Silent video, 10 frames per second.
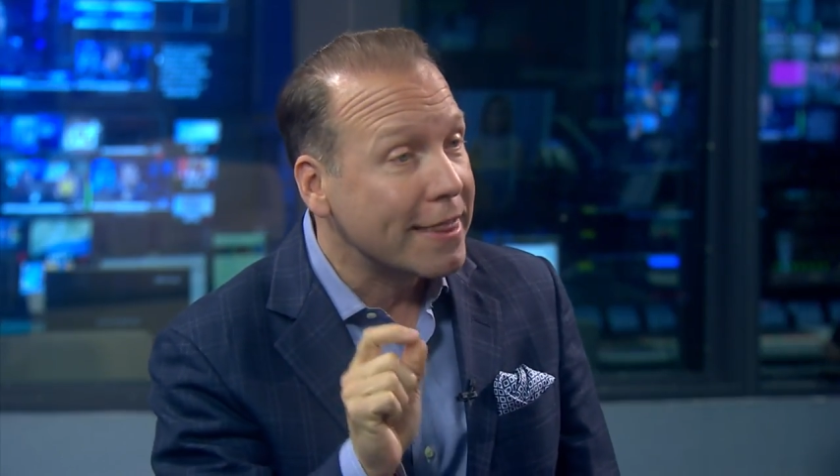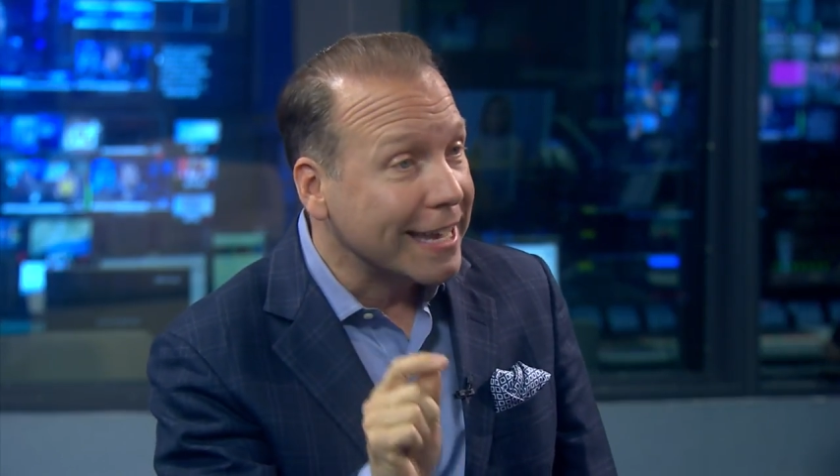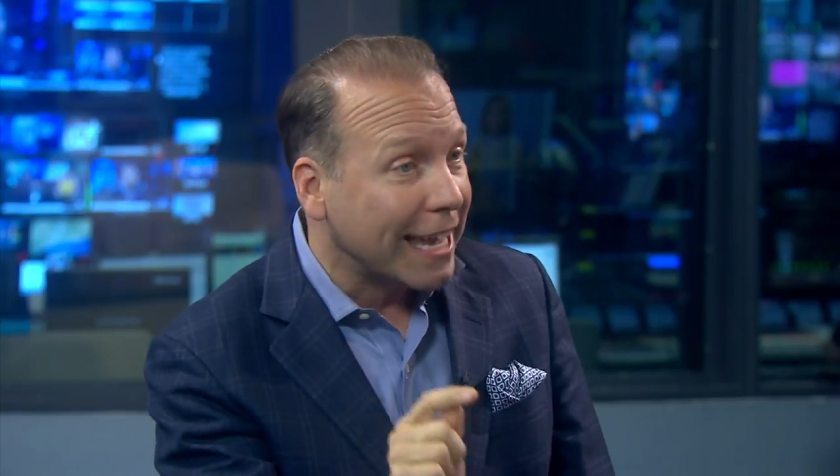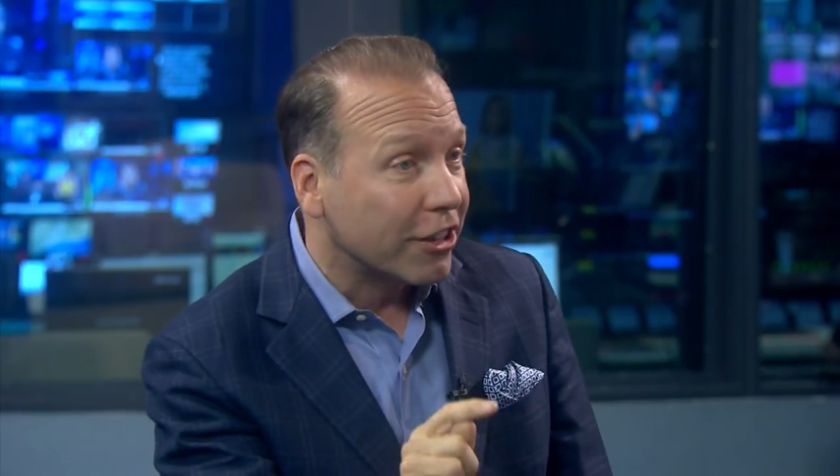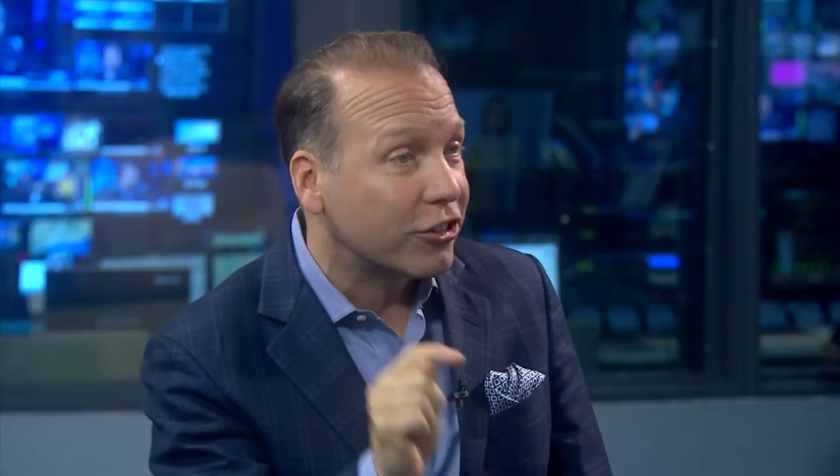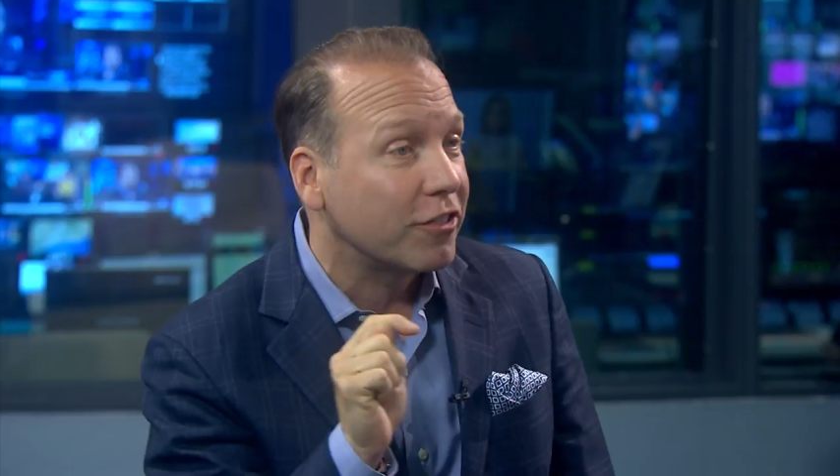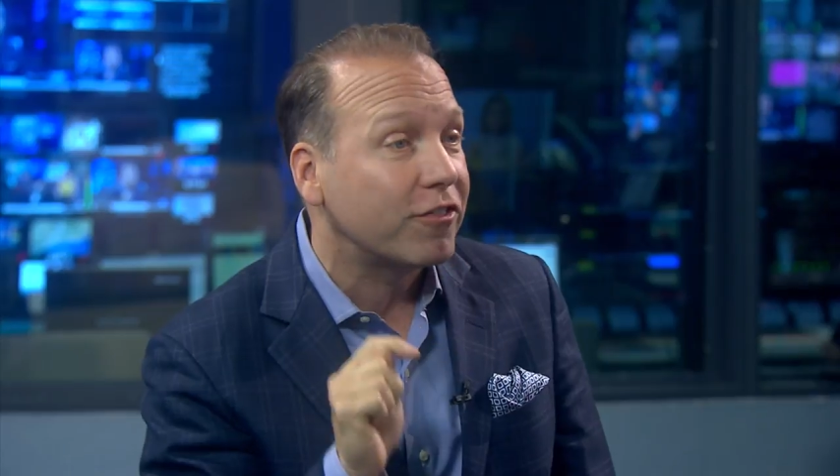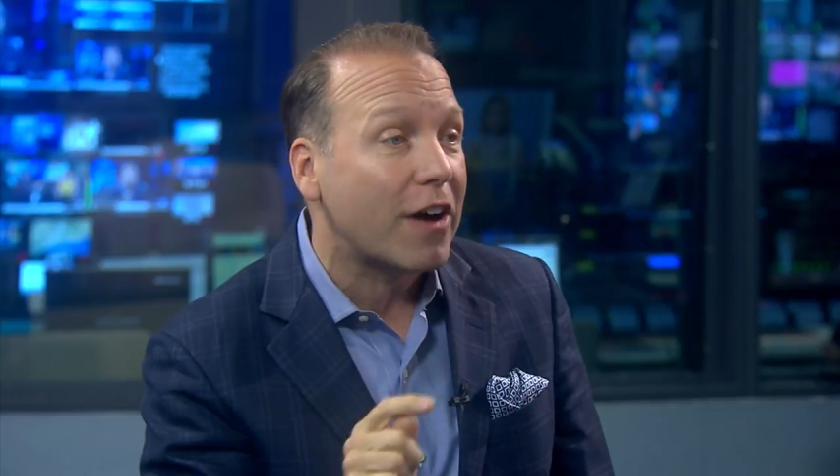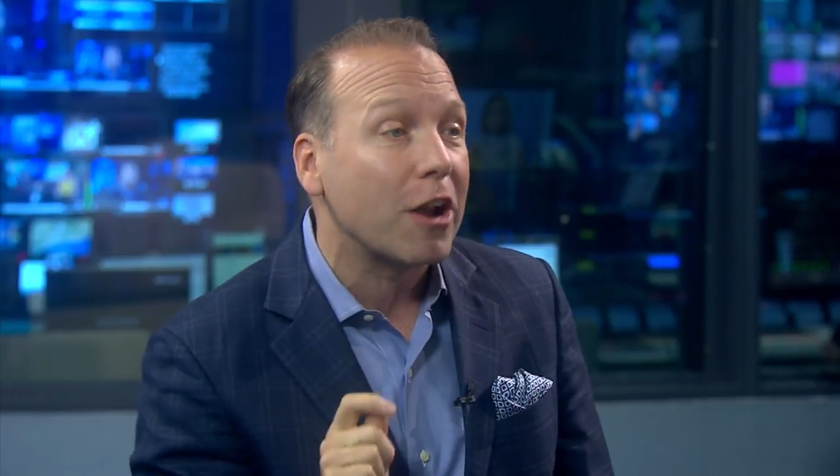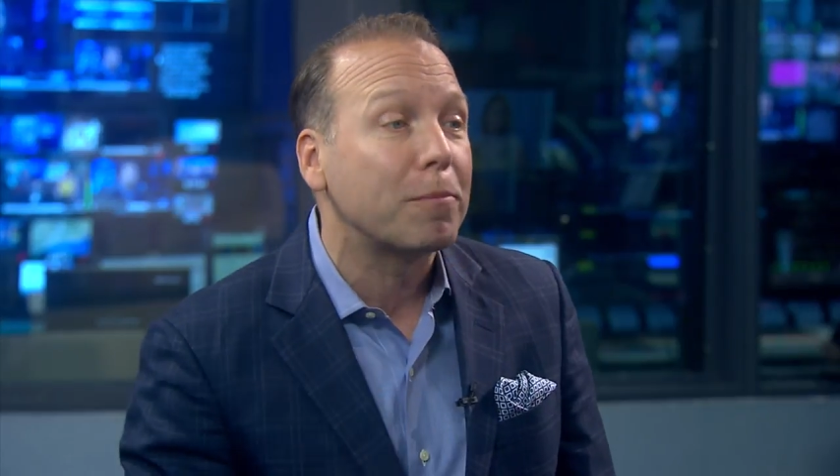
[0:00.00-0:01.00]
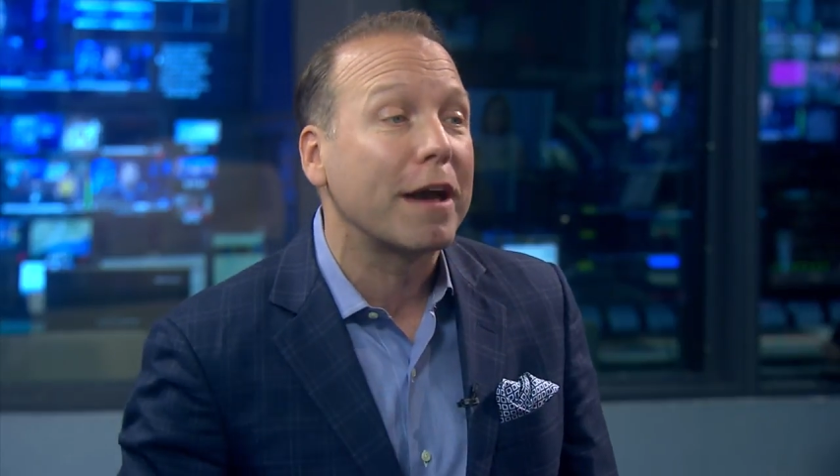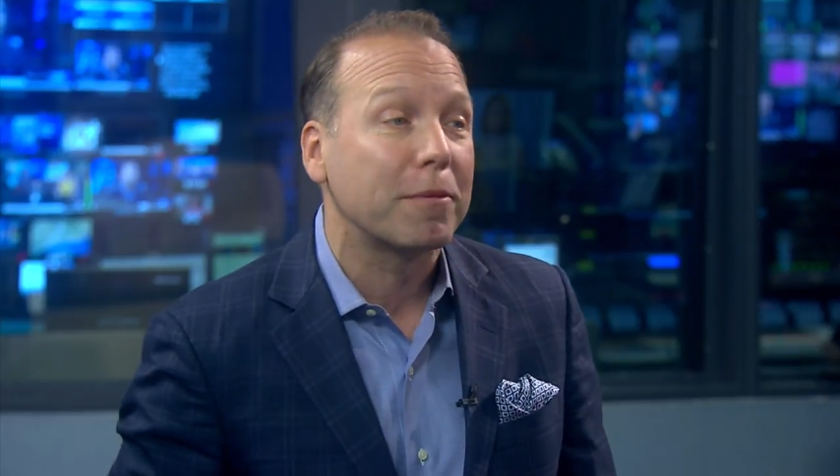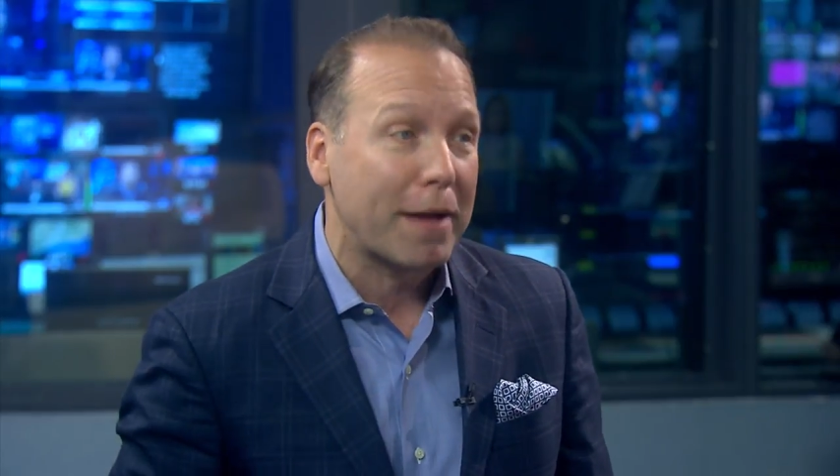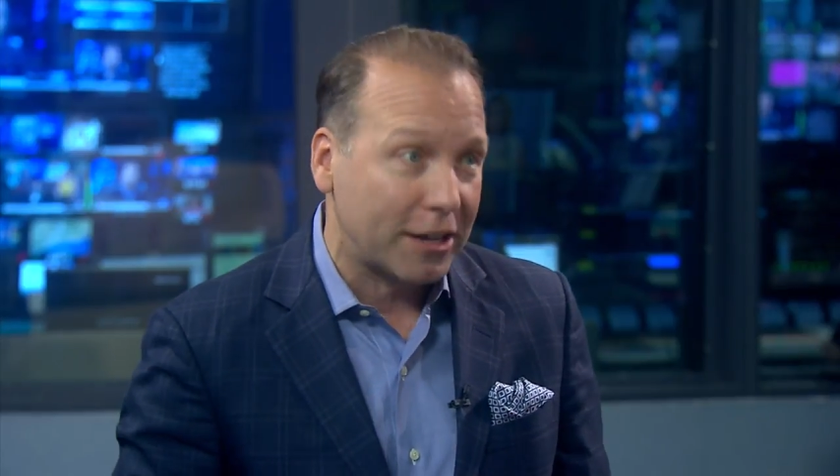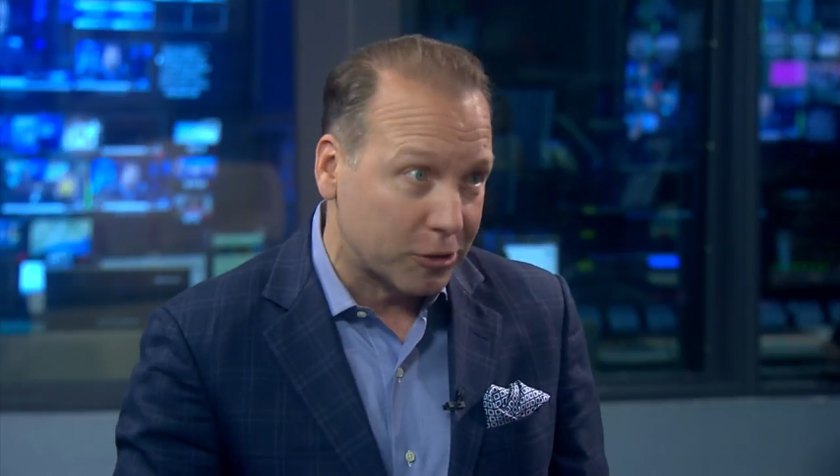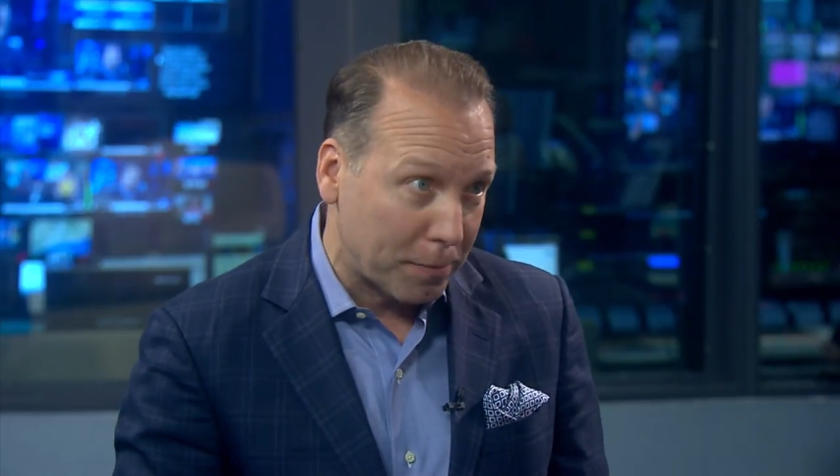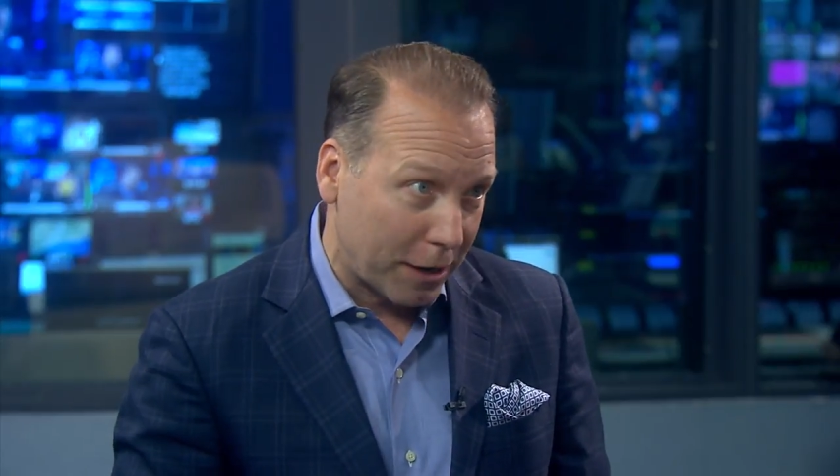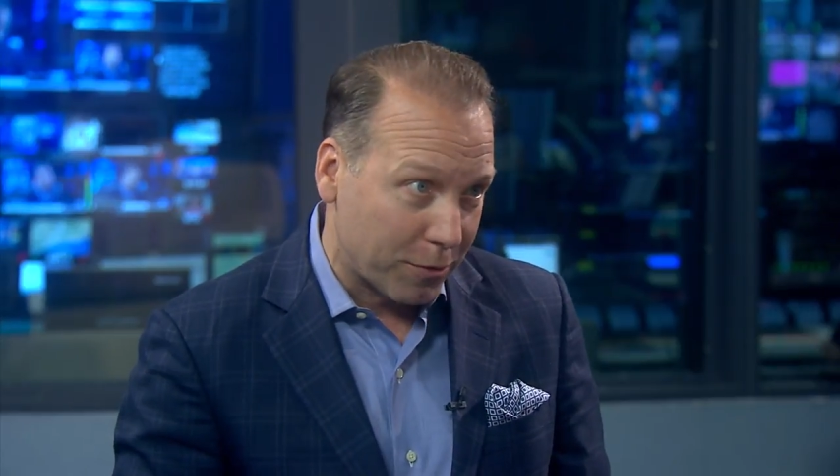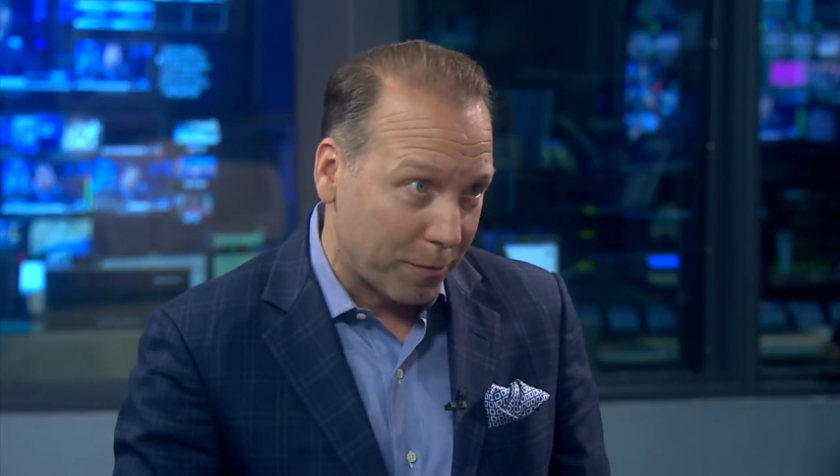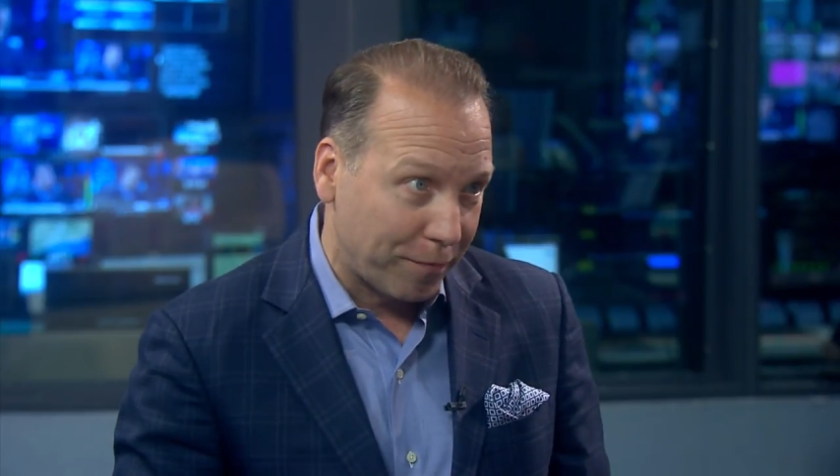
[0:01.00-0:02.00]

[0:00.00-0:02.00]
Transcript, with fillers: the kitchen, followed by the master bedroom.